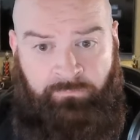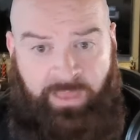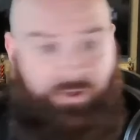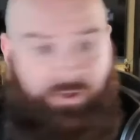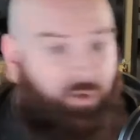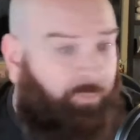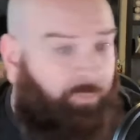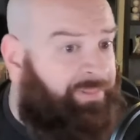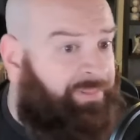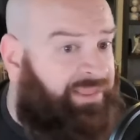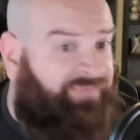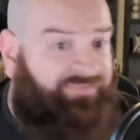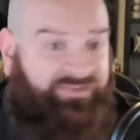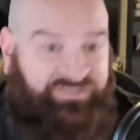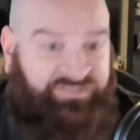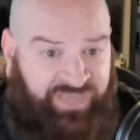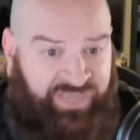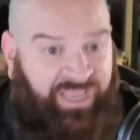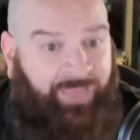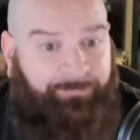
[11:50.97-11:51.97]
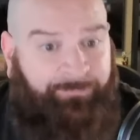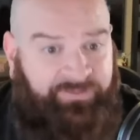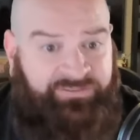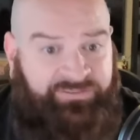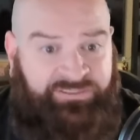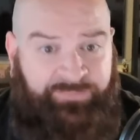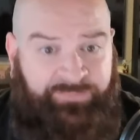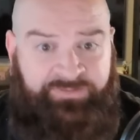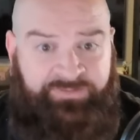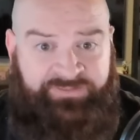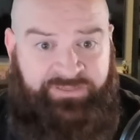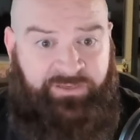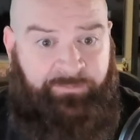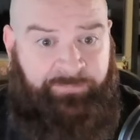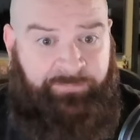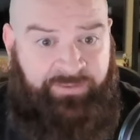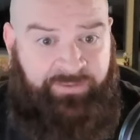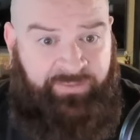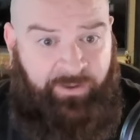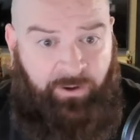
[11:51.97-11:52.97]
I don't believe the championship is going
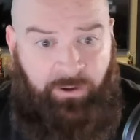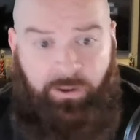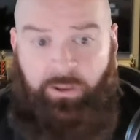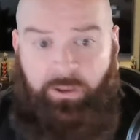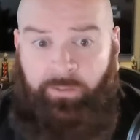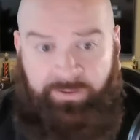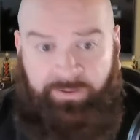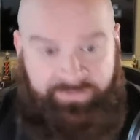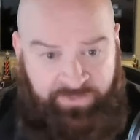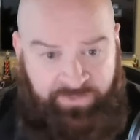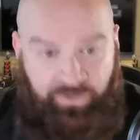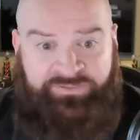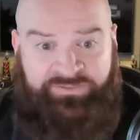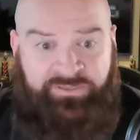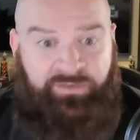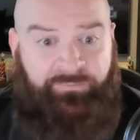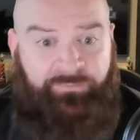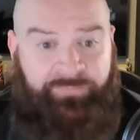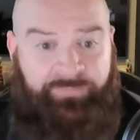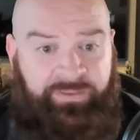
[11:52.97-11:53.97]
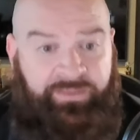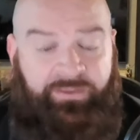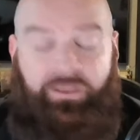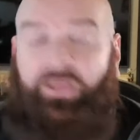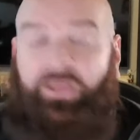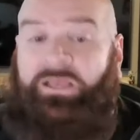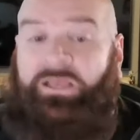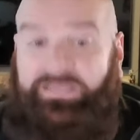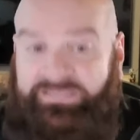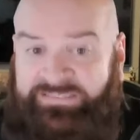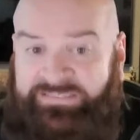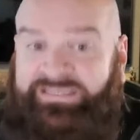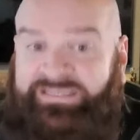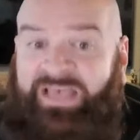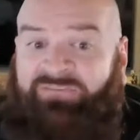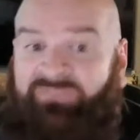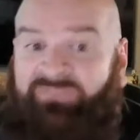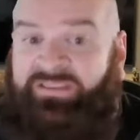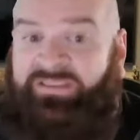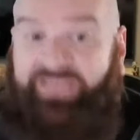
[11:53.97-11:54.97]
to be there, but there's going to be
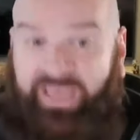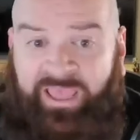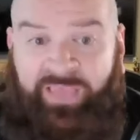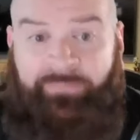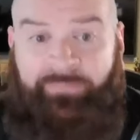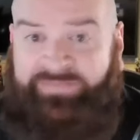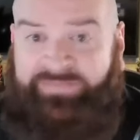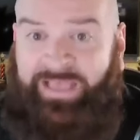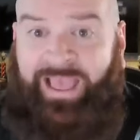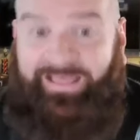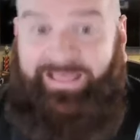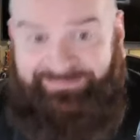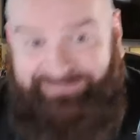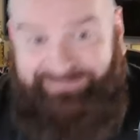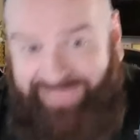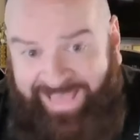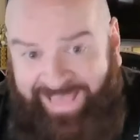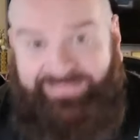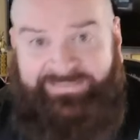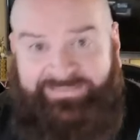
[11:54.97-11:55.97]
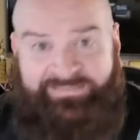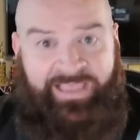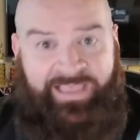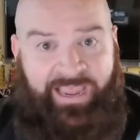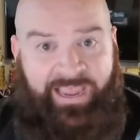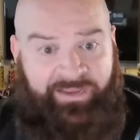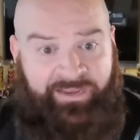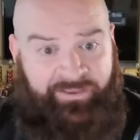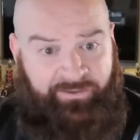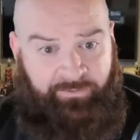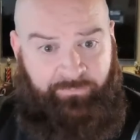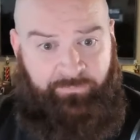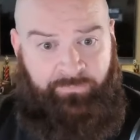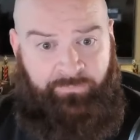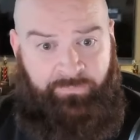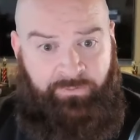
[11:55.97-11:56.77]
7 games at that stadium.